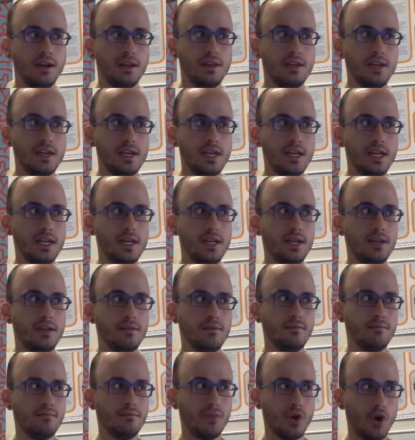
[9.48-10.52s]
the
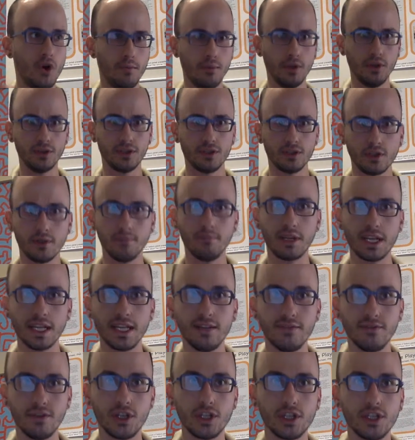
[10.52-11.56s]
almost
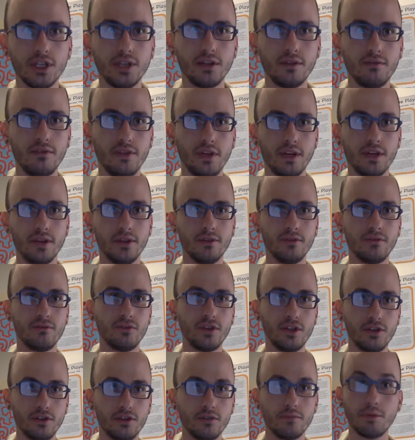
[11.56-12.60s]
complete version of their
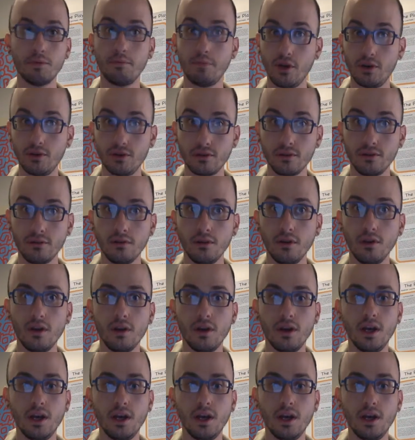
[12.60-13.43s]
research proposal,